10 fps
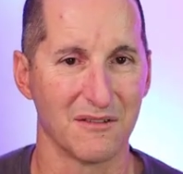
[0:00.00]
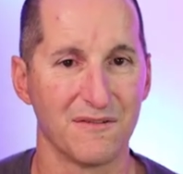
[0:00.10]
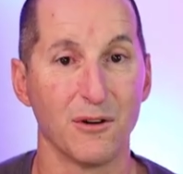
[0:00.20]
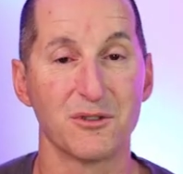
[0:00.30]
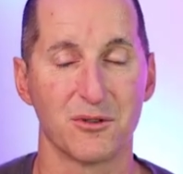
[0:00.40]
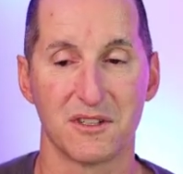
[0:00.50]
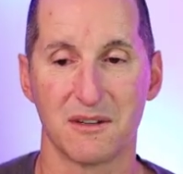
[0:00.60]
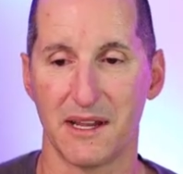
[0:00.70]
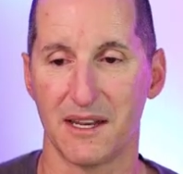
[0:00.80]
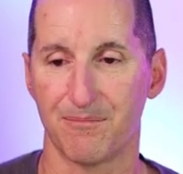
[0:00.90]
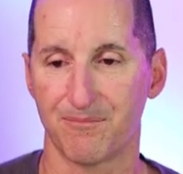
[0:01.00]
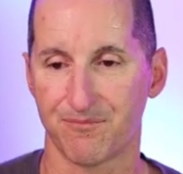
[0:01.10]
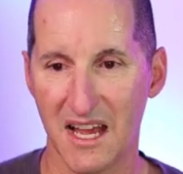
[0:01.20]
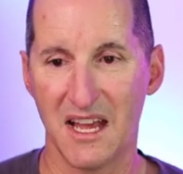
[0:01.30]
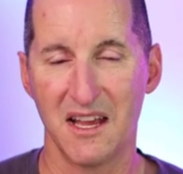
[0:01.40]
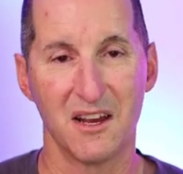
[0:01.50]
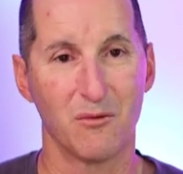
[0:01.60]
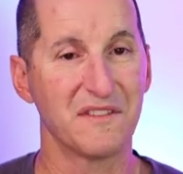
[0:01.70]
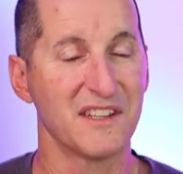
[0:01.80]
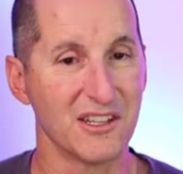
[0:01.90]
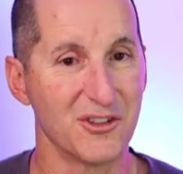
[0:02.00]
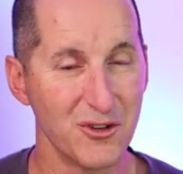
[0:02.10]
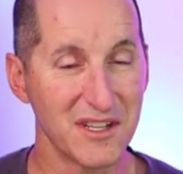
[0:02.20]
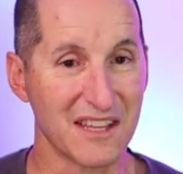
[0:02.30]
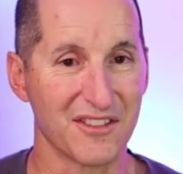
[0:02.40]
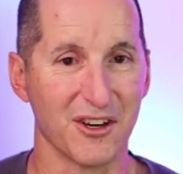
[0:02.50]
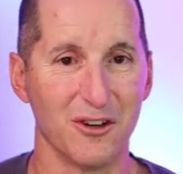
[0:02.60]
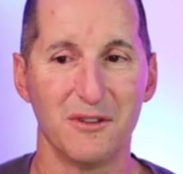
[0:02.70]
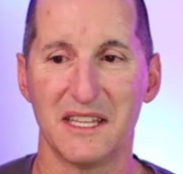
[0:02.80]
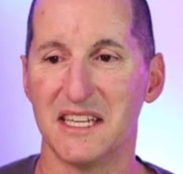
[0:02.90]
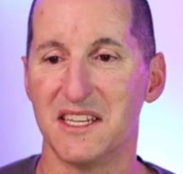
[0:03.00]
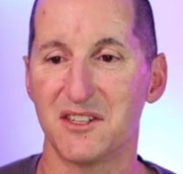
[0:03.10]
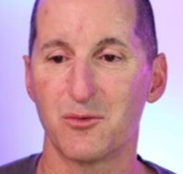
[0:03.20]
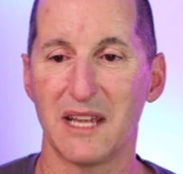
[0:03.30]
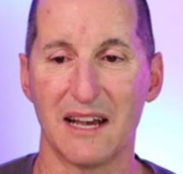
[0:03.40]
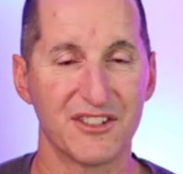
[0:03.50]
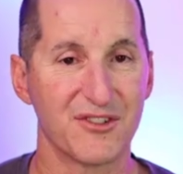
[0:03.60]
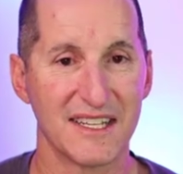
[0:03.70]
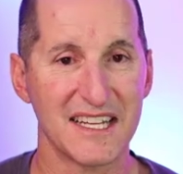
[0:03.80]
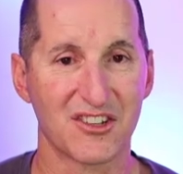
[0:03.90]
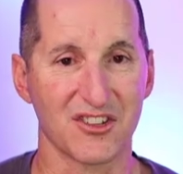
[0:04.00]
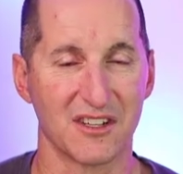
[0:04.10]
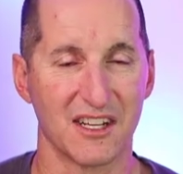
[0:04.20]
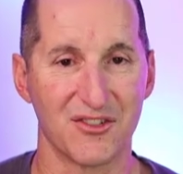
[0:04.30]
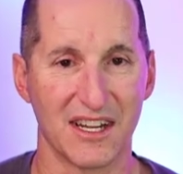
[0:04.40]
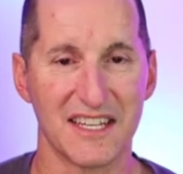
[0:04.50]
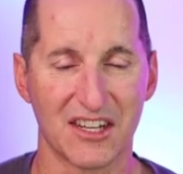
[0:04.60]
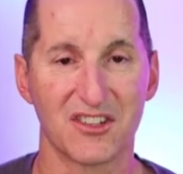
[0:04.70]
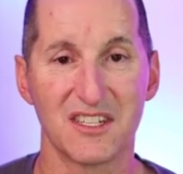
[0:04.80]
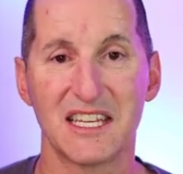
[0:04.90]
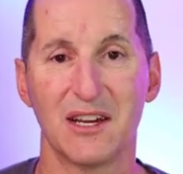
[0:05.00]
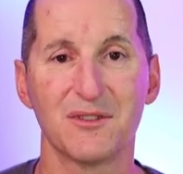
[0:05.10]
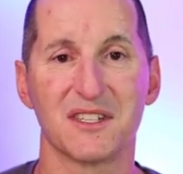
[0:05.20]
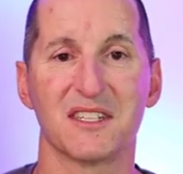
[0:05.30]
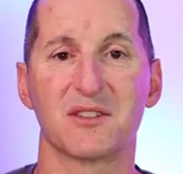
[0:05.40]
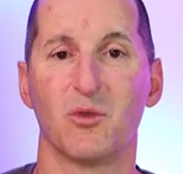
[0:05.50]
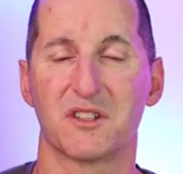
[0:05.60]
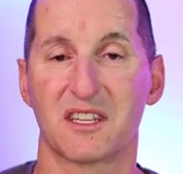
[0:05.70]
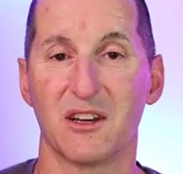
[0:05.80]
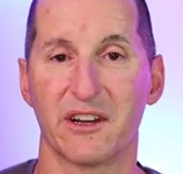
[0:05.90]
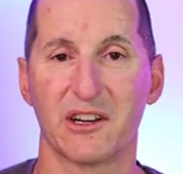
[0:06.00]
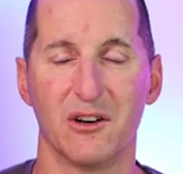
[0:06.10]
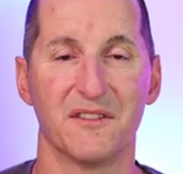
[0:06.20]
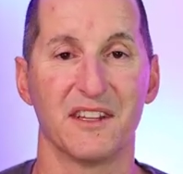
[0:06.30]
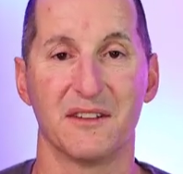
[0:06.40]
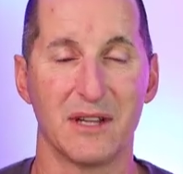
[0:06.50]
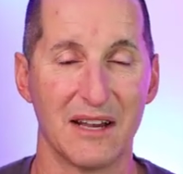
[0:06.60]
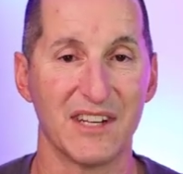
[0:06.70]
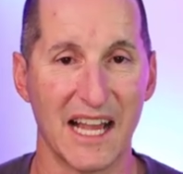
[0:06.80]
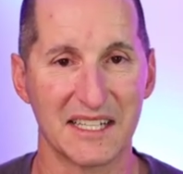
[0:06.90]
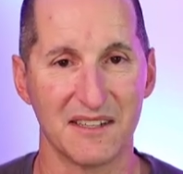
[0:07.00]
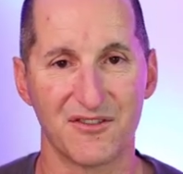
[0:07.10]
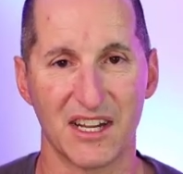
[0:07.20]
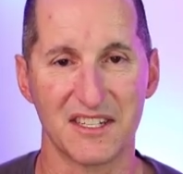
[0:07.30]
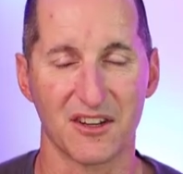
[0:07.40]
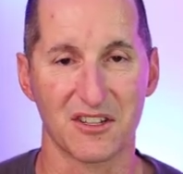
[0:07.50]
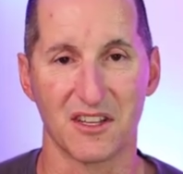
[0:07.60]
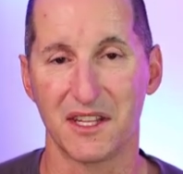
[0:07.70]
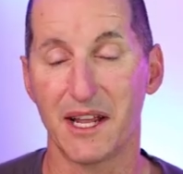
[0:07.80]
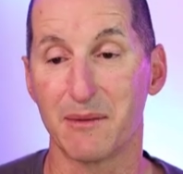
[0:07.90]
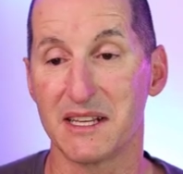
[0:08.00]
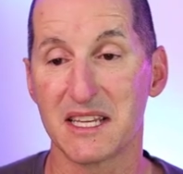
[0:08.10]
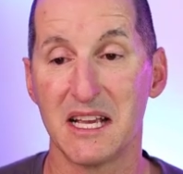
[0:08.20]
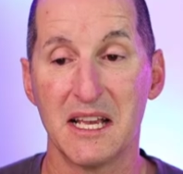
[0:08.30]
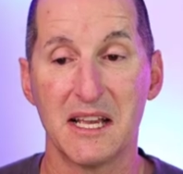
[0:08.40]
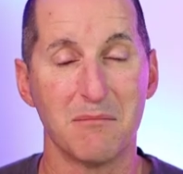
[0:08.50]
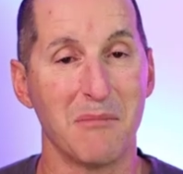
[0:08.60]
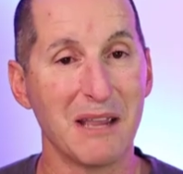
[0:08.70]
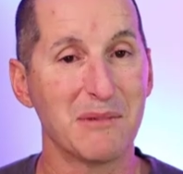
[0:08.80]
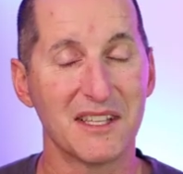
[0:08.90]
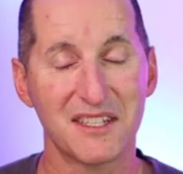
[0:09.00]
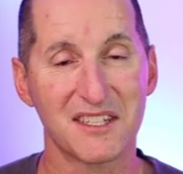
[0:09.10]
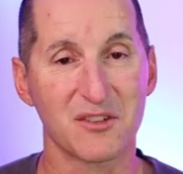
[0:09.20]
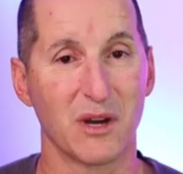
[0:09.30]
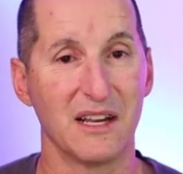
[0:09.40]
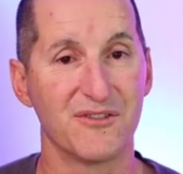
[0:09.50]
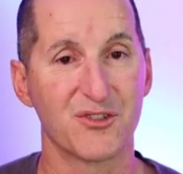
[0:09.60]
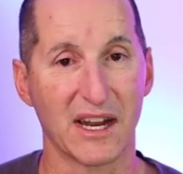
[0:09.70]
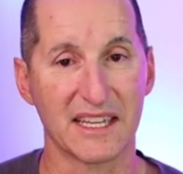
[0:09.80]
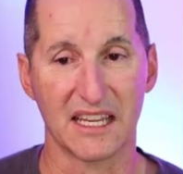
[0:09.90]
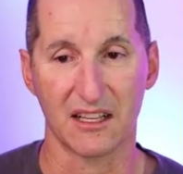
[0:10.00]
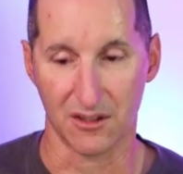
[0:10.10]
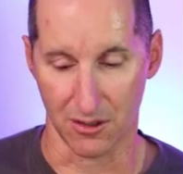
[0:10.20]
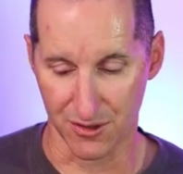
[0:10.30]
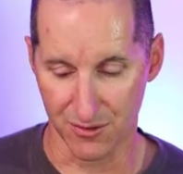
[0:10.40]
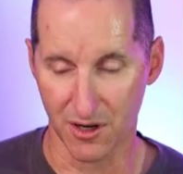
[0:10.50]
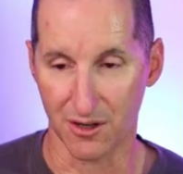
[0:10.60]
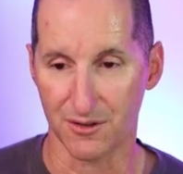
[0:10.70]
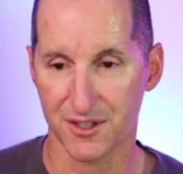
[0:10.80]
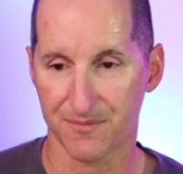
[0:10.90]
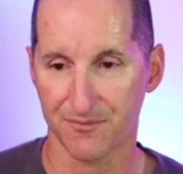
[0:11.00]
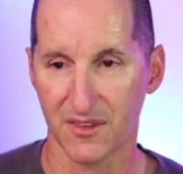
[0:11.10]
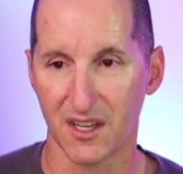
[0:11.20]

falsehood to bed. One thing you do get though is we have a transaction. A transaction tells us what's going on, that we have an active transaction on the database. Maybe this is a way of tracking those rows.